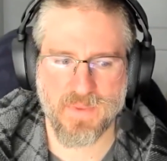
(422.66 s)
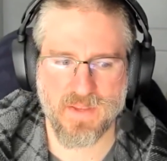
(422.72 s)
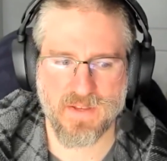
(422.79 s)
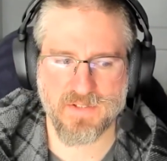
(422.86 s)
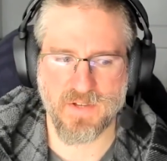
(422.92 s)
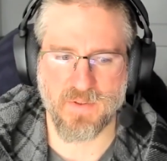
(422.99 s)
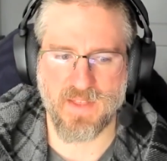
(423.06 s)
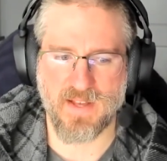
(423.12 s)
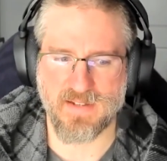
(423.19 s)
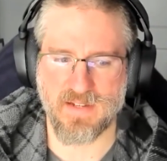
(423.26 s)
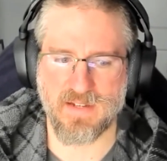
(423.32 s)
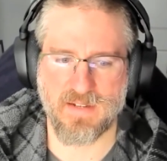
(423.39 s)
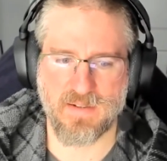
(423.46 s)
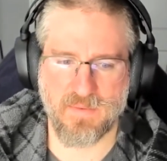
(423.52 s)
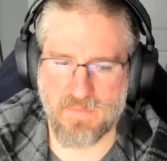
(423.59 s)
So that,
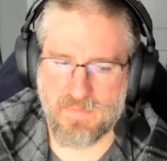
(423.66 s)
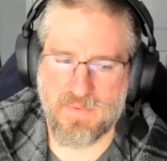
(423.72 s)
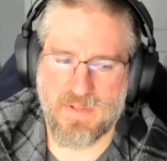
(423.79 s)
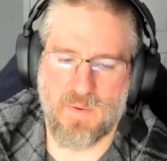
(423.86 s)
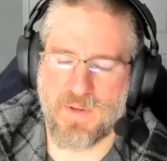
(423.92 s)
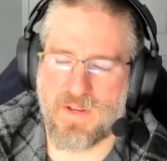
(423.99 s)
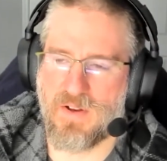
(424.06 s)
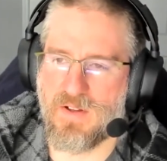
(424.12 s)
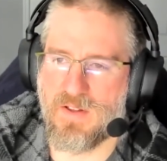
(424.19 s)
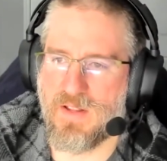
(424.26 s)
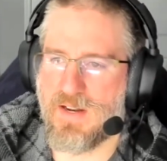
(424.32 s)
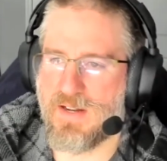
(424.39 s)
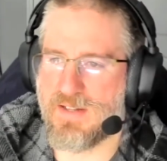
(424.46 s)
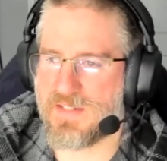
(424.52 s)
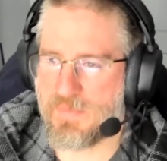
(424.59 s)
we call
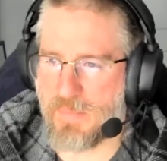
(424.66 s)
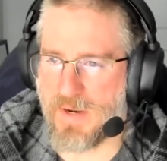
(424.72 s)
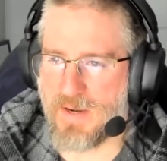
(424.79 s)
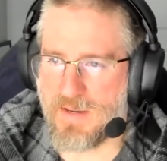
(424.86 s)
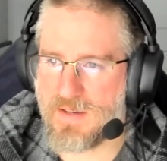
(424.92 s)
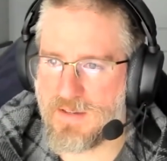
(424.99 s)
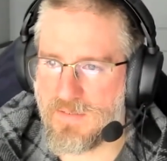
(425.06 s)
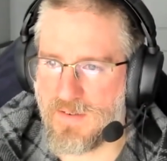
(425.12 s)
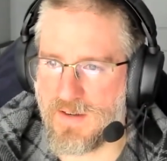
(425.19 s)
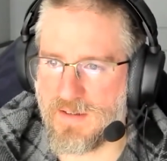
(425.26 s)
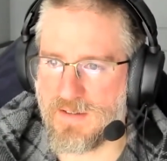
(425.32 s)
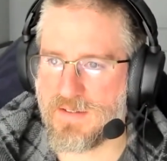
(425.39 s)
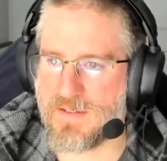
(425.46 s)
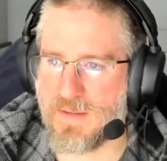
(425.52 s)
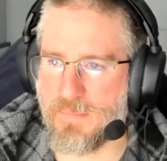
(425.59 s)
it a spike, right?
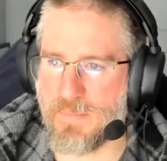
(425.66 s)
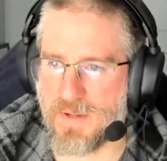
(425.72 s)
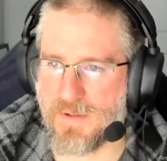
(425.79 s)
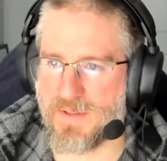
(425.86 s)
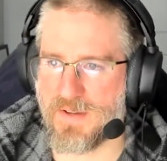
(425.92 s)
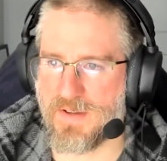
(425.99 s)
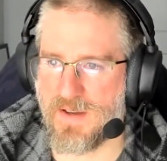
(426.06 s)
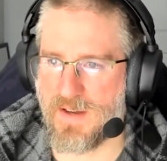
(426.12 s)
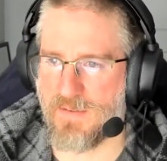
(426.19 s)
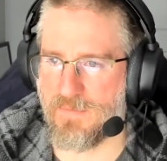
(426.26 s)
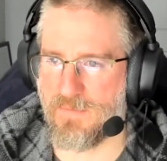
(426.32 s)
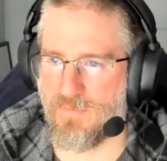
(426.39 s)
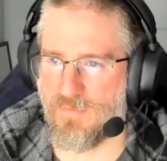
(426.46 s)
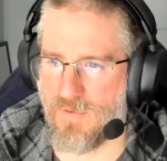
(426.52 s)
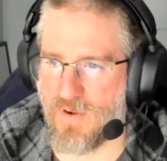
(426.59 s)
To build a
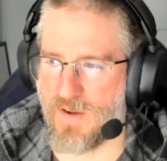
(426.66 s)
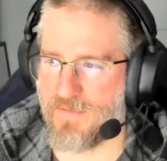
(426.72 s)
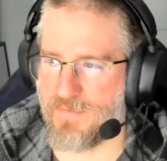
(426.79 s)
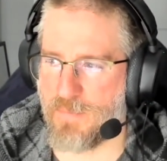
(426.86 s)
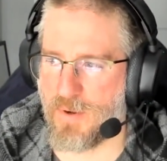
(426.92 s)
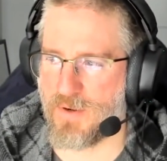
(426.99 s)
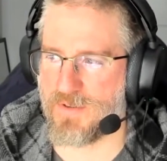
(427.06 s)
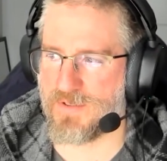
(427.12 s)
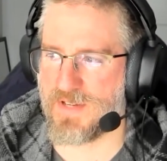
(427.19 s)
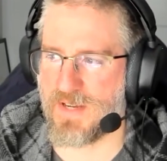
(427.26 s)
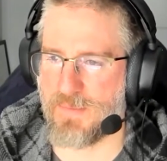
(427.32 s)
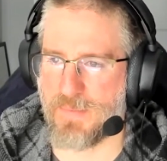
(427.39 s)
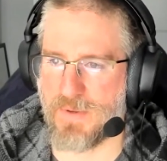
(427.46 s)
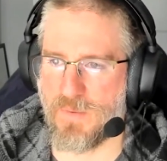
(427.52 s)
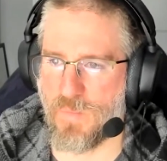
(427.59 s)
rough
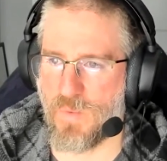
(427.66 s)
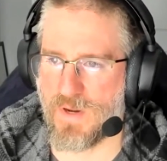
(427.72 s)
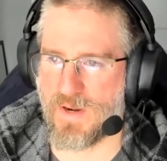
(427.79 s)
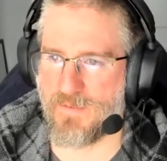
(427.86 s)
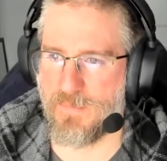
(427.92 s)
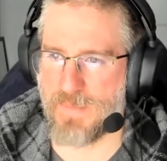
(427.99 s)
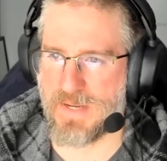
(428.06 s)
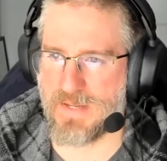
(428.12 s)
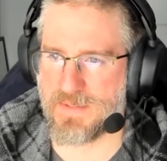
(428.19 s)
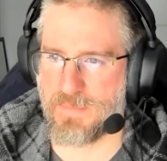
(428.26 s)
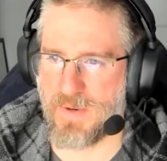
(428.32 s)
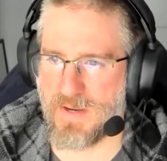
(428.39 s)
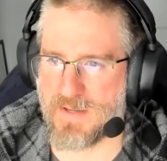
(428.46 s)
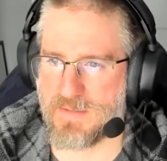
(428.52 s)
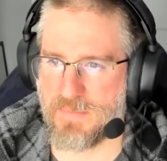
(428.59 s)
prototype in whatever means
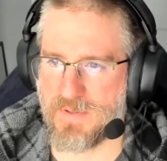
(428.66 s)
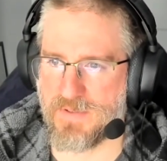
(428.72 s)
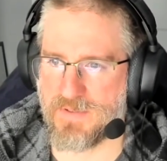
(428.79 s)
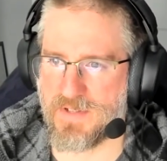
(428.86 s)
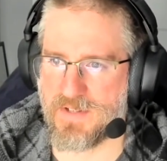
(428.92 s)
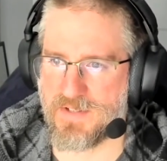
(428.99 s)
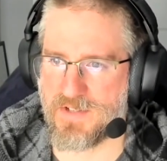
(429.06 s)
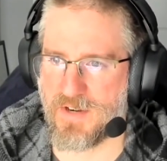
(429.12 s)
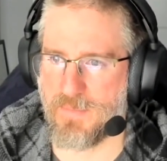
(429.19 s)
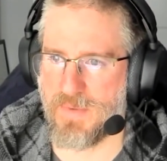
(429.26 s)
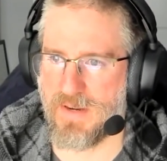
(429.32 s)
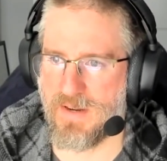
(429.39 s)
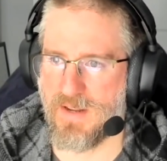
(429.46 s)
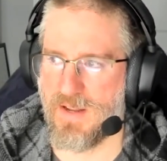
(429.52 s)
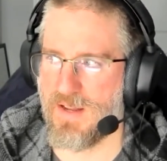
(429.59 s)
possible to
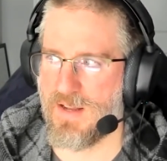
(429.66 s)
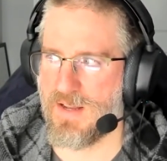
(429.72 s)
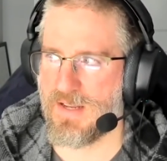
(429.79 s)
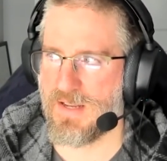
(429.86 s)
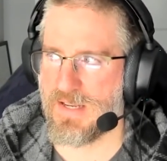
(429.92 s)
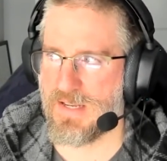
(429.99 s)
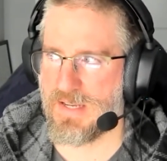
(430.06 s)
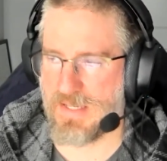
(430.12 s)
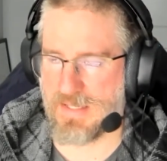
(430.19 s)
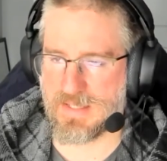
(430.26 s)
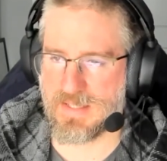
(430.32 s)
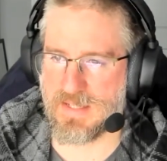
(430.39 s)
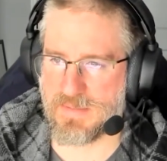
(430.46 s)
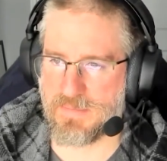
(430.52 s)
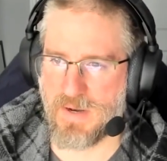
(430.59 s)
determine, is
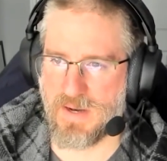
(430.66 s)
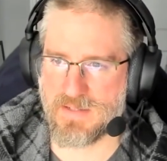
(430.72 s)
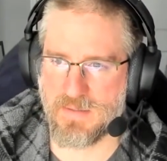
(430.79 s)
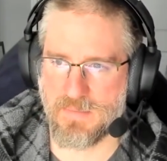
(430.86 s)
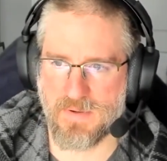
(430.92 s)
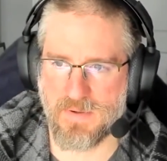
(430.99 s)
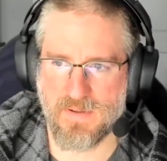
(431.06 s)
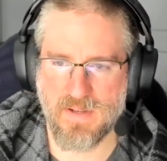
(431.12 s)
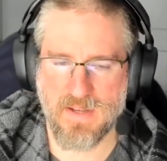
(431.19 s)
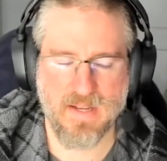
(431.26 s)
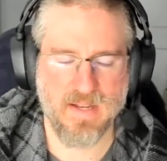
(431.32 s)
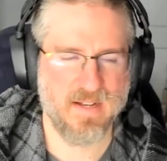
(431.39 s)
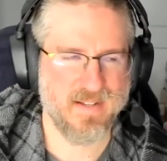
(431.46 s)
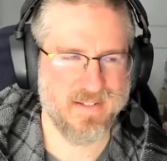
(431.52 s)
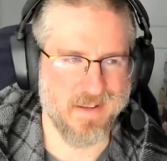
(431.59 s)
this possible?
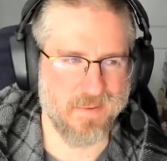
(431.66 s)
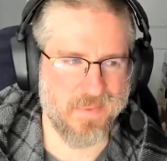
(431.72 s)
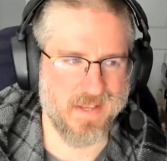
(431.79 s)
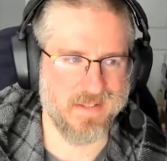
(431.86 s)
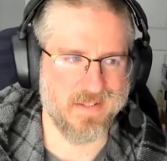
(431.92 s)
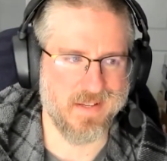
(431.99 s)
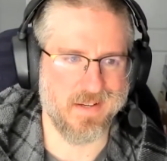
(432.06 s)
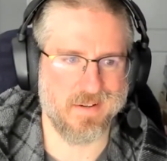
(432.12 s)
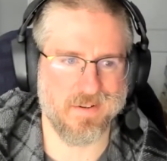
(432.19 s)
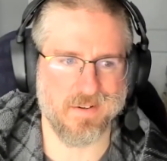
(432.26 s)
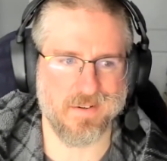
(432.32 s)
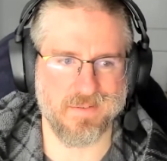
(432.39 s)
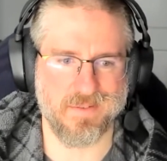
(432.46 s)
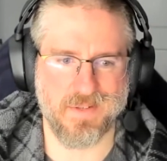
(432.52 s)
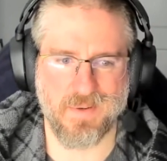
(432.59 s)
Some things that
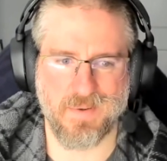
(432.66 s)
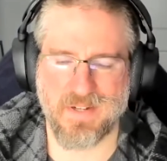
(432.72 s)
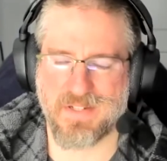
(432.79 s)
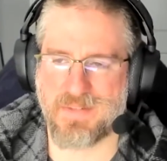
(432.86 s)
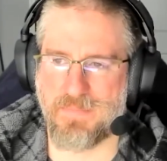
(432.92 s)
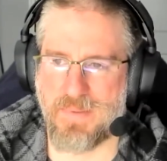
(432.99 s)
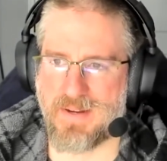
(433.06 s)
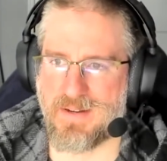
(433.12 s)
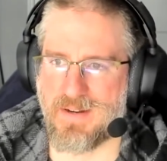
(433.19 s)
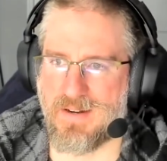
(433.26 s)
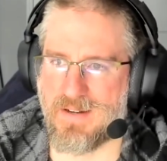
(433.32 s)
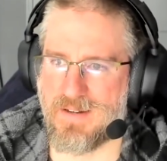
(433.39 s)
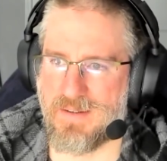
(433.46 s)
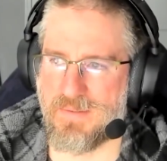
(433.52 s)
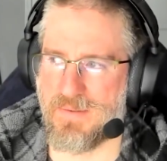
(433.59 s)
you're doing a spike
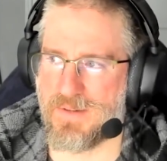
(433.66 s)
on